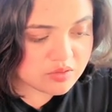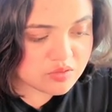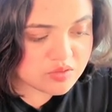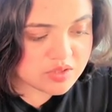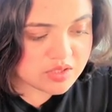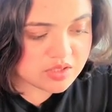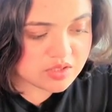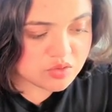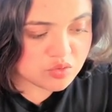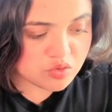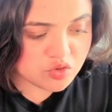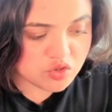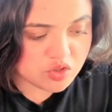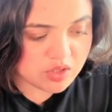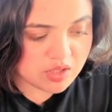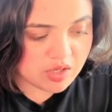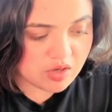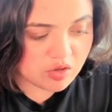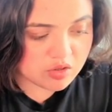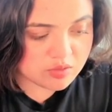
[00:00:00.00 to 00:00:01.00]
using a
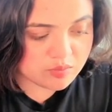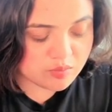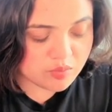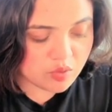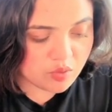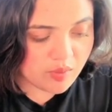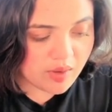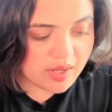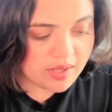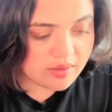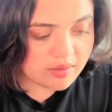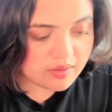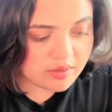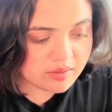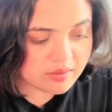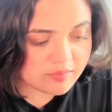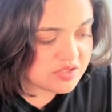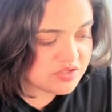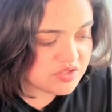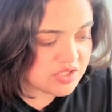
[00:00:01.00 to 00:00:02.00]
social auth
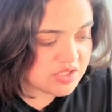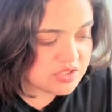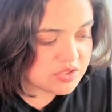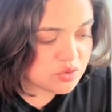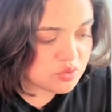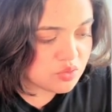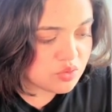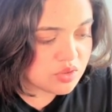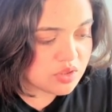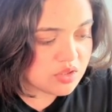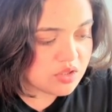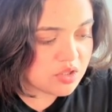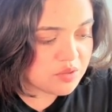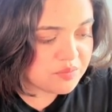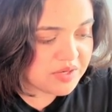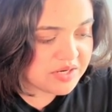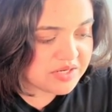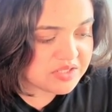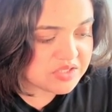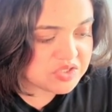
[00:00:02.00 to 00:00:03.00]
provider, such as Google or
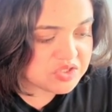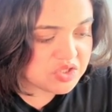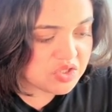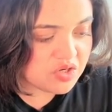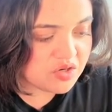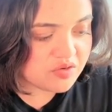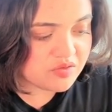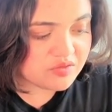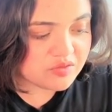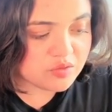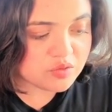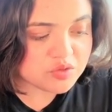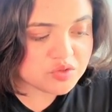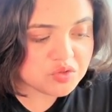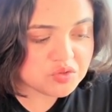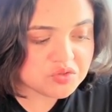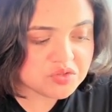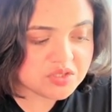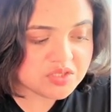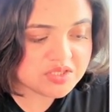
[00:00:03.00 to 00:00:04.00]
Microsoft, those
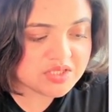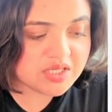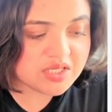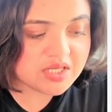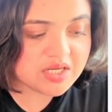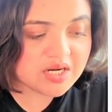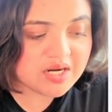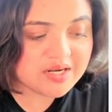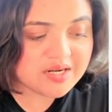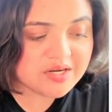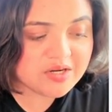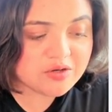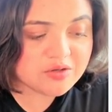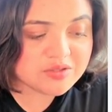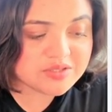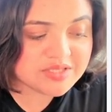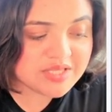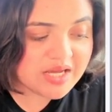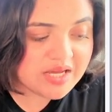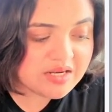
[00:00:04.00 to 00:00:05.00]
users can continue
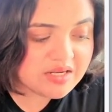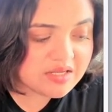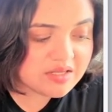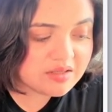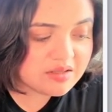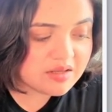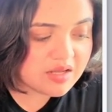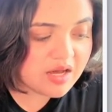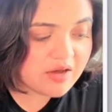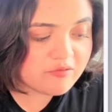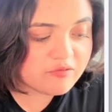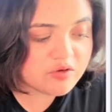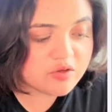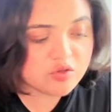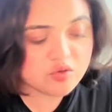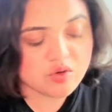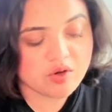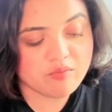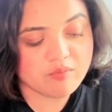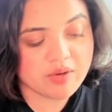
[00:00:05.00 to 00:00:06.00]
to sign in after
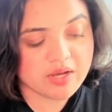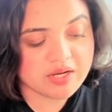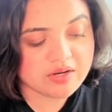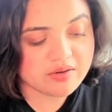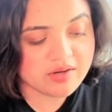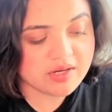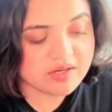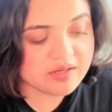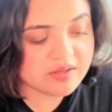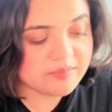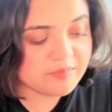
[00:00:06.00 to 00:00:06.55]
you have migrated.